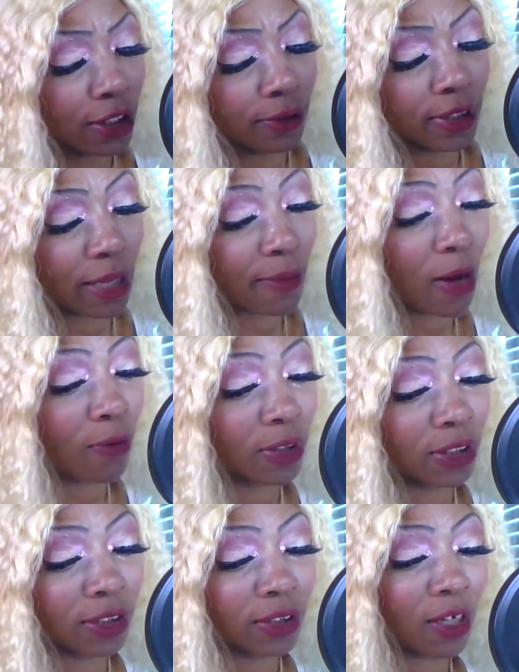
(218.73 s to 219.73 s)
she was talking about when
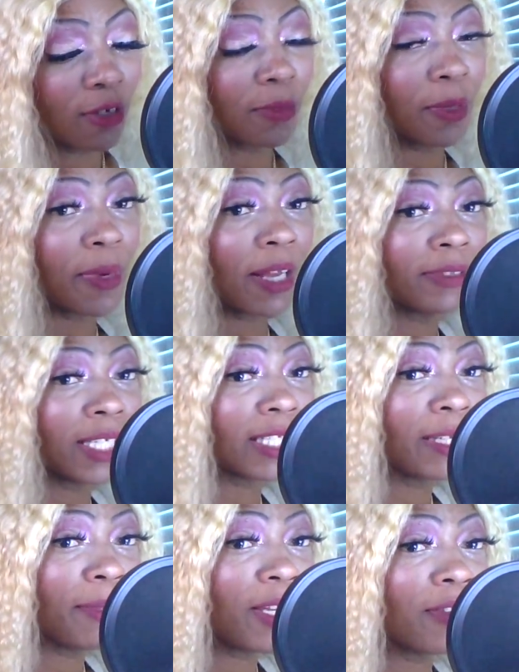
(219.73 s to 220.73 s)
she told me, but I was like,
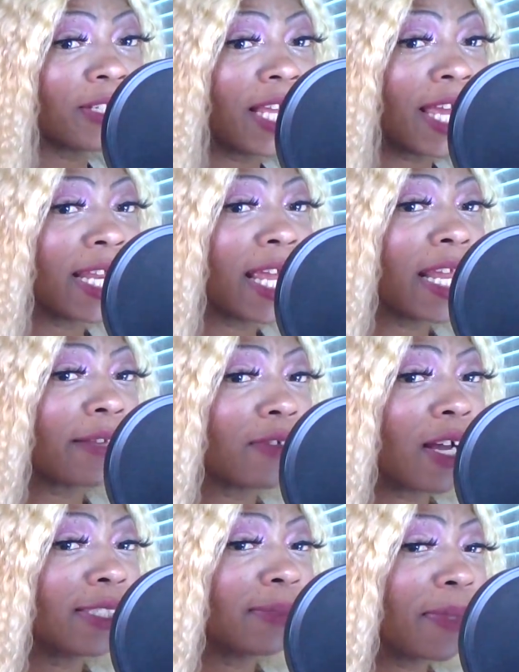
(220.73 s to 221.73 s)
let me go and have that after
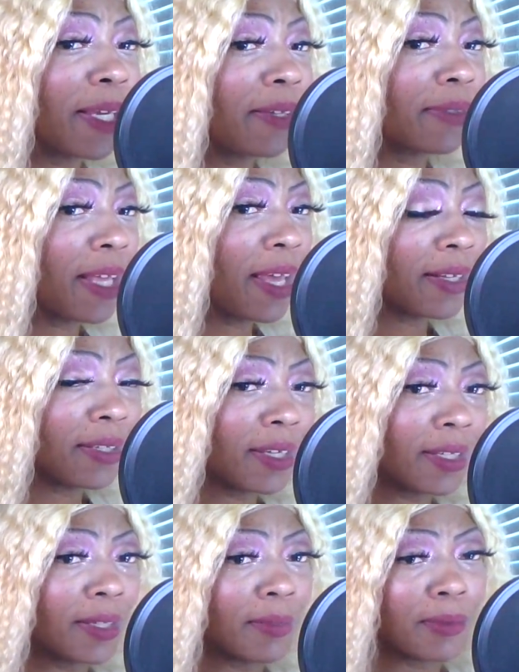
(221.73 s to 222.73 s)
I smell that,
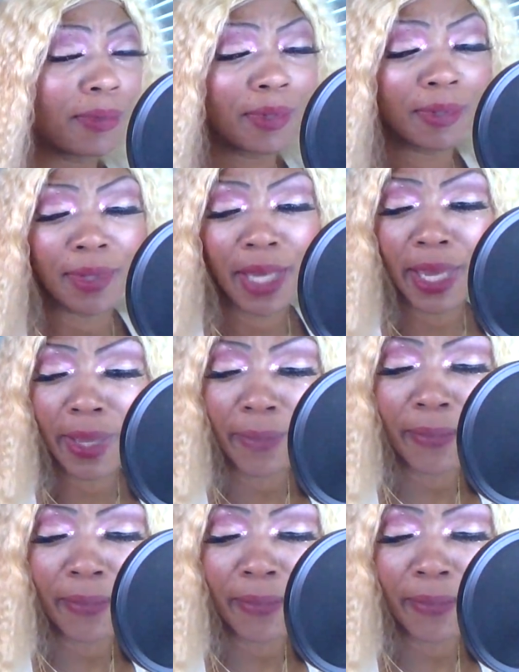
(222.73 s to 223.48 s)
honey. Okay.